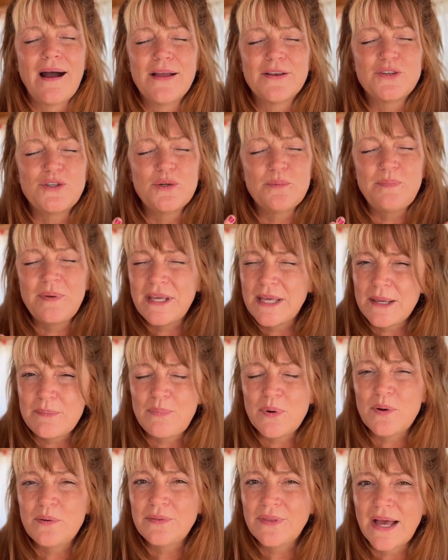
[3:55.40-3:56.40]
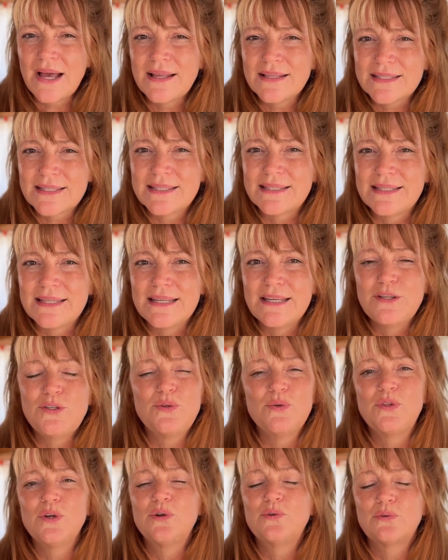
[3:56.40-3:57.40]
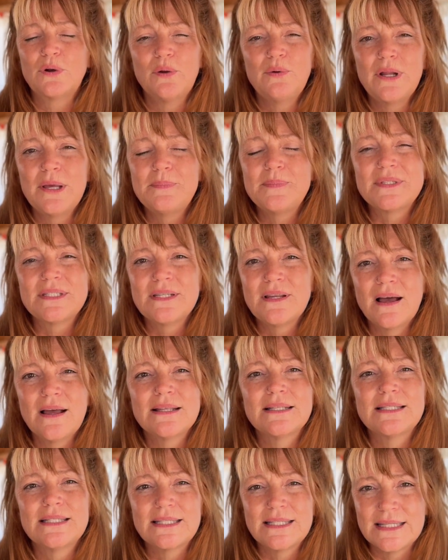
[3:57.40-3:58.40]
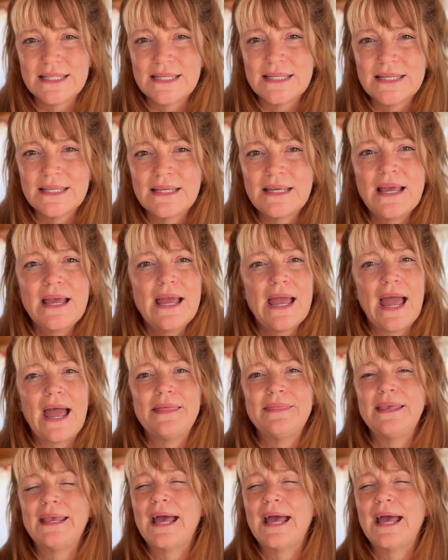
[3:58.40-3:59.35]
do people not see, do the grown-ups not see, and the